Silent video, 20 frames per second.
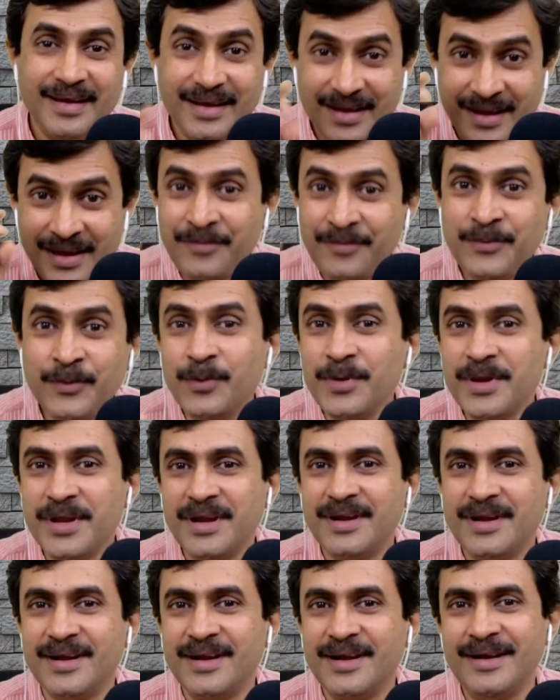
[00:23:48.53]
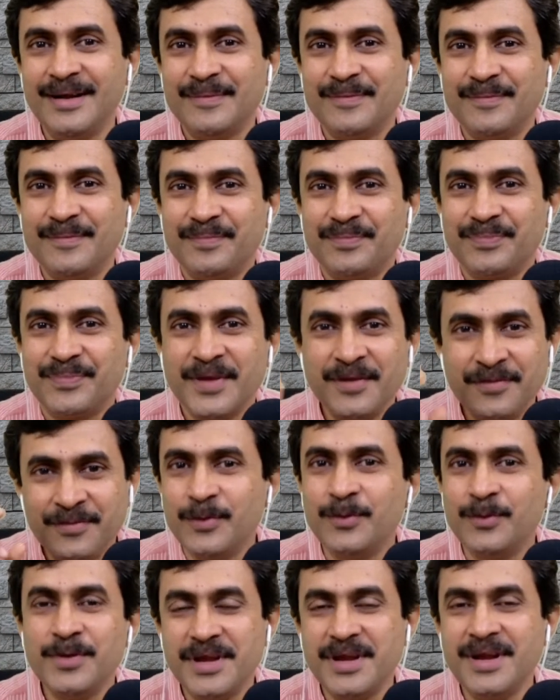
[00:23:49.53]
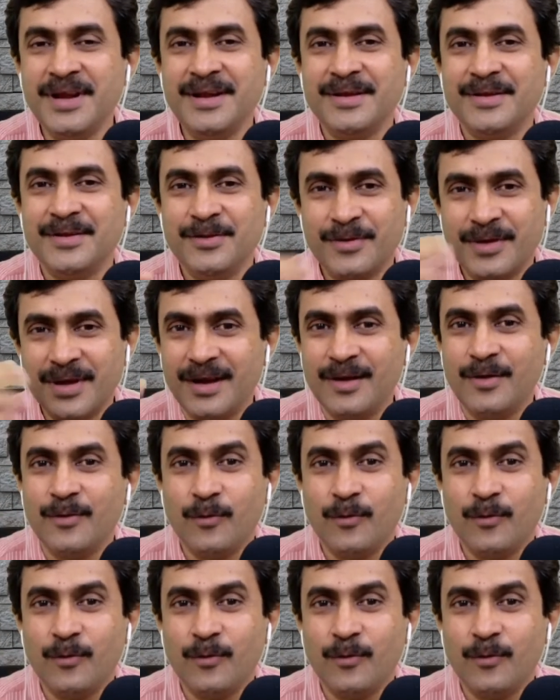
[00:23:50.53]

If you need, you can